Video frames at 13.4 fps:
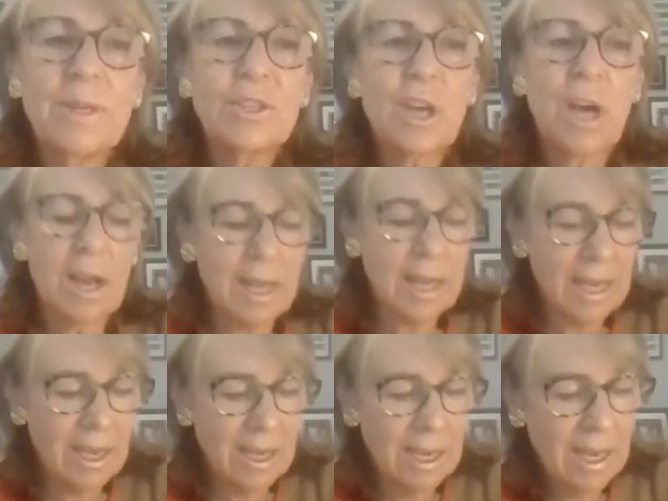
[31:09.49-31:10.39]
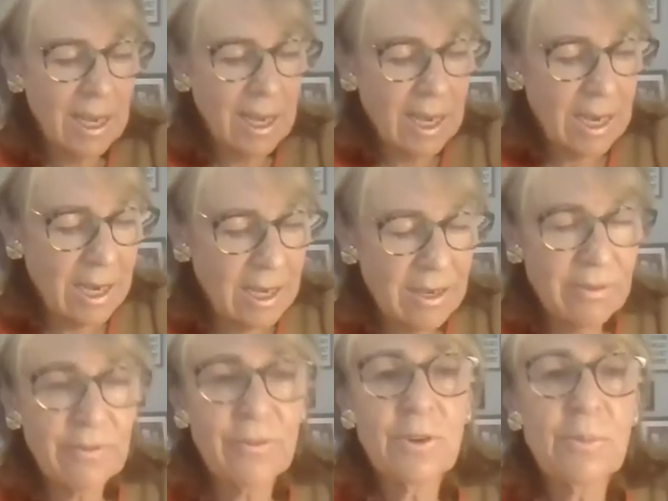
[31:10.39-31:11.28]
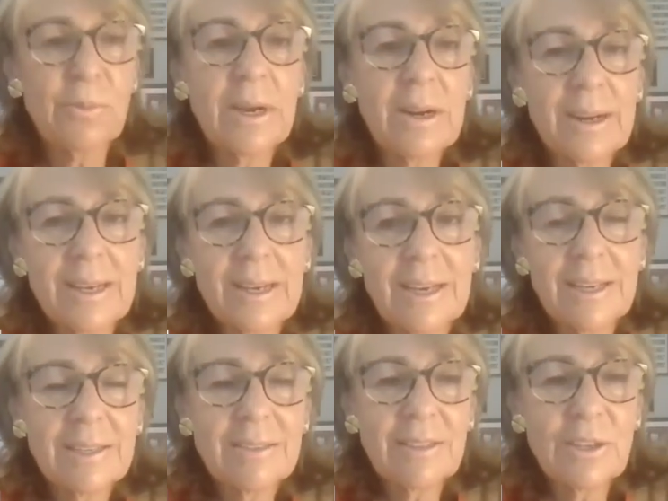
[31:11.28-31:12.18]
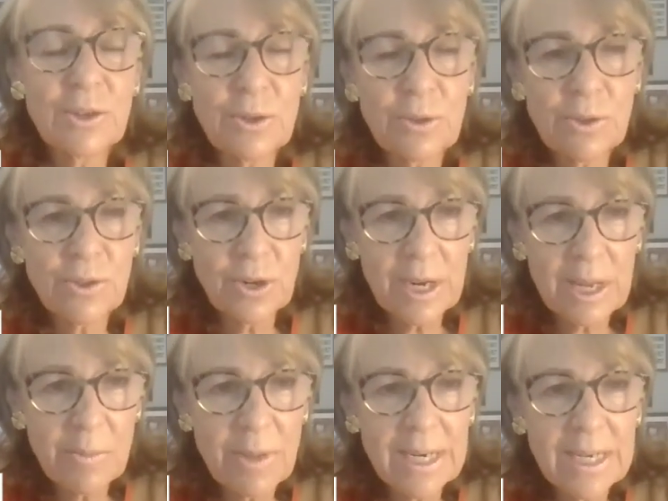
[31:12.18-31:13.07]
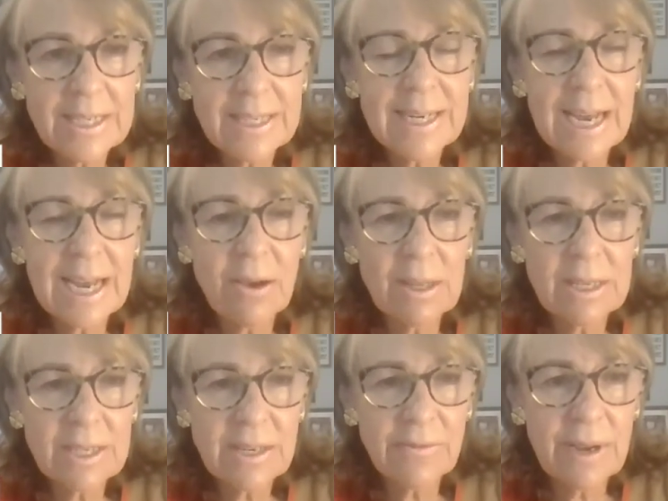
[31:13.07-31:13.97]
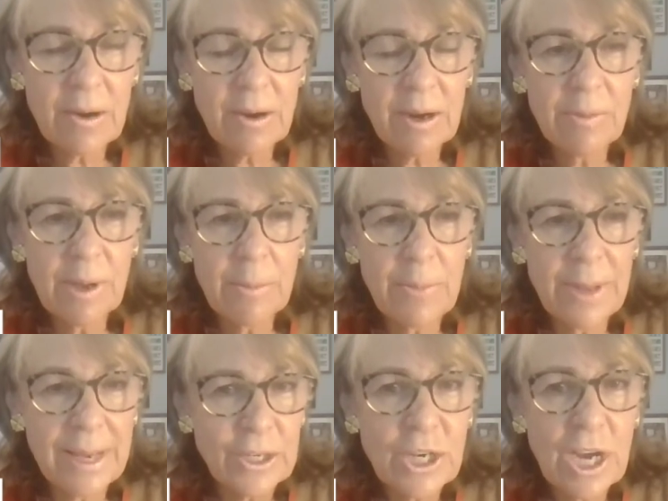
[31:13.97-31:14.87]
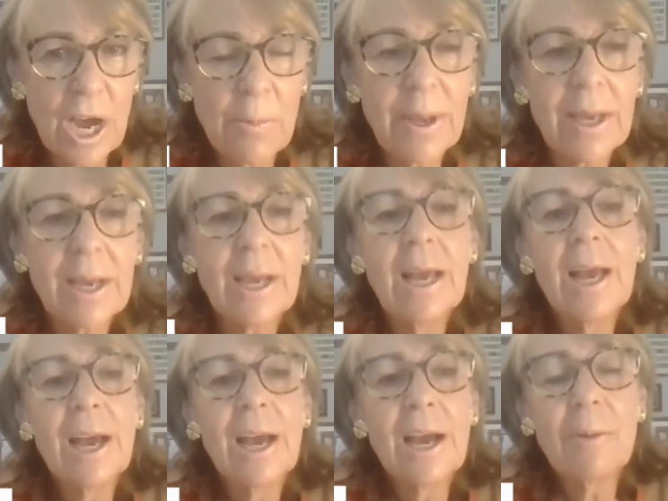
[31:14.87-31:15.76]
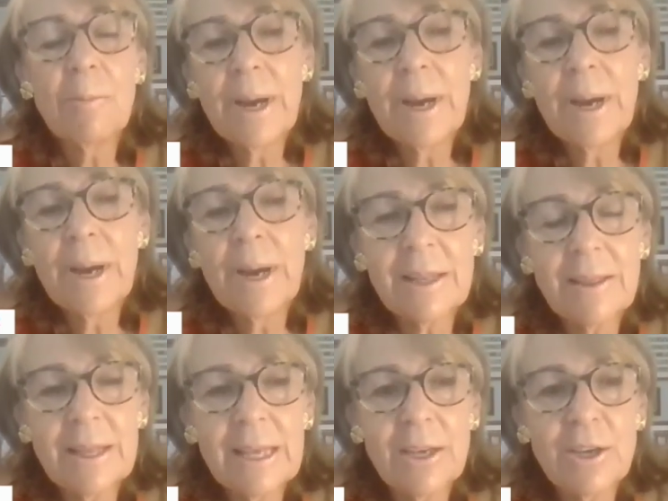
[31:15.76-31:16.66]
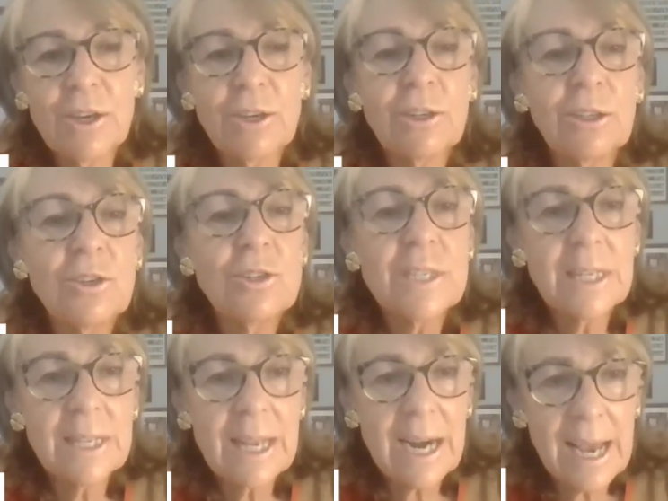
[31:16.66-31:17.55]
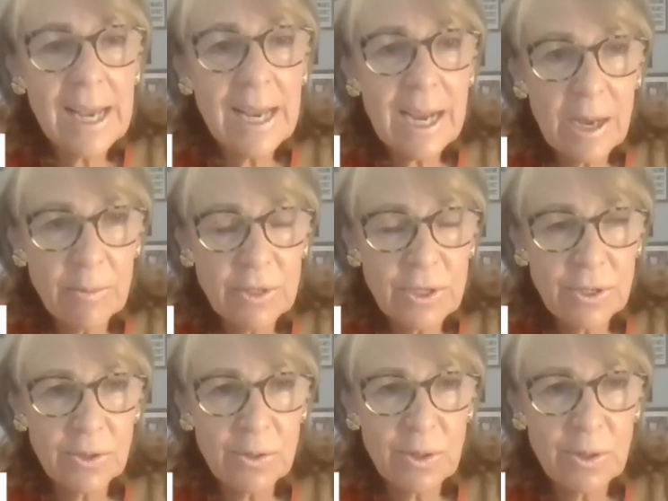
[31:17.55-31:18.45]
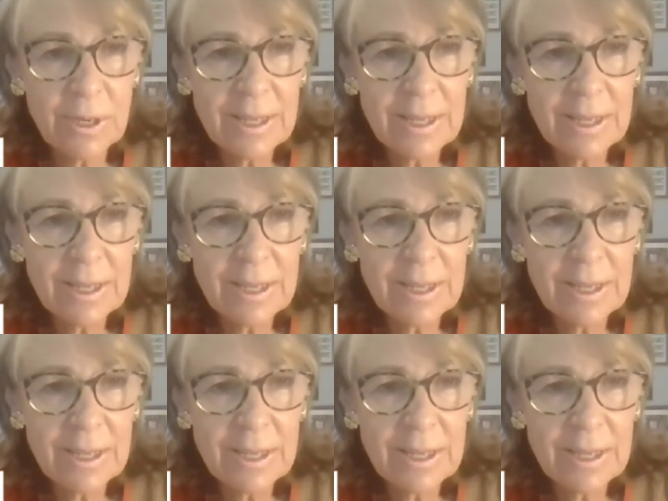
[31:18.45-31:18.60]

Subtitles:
talking for about 30 minutes now, and it's a very big topic. But the conclusion that I come to